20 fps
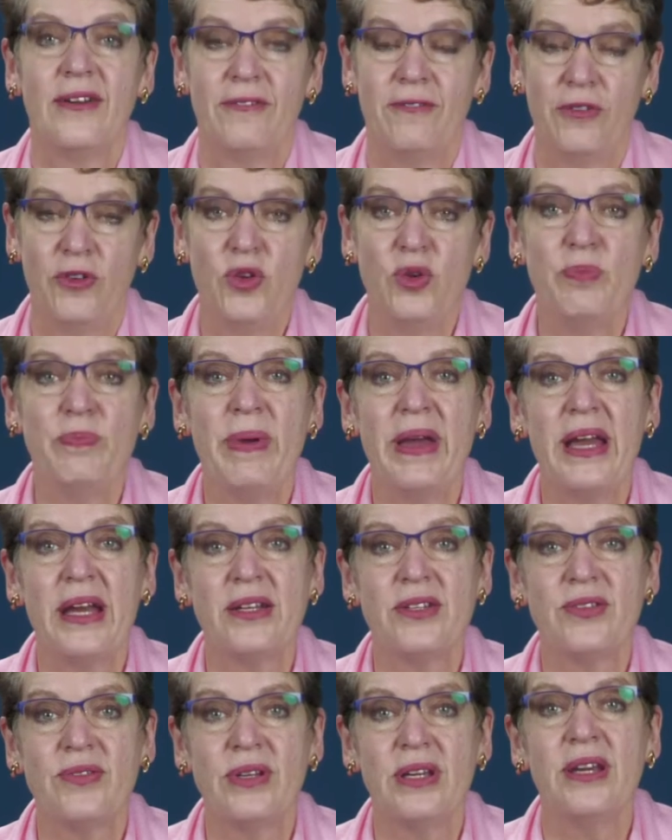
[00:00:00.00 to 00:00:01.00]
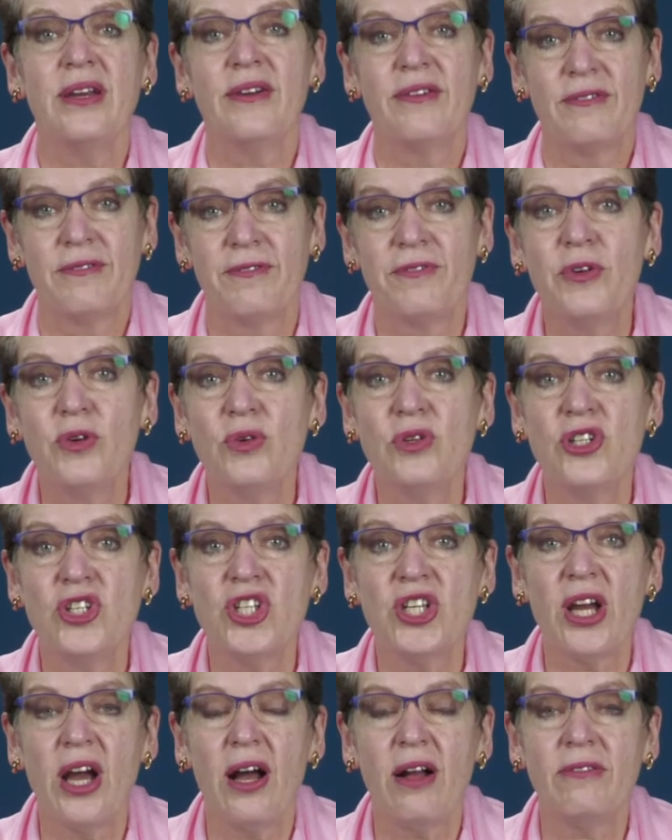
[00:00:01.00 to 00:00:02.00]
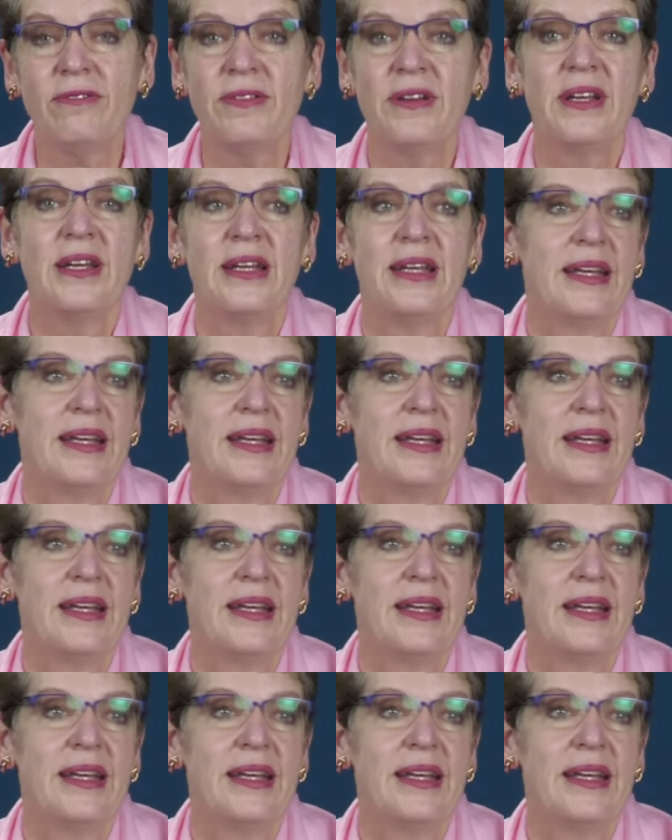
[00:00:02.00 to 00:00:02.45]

food pantry, food shelf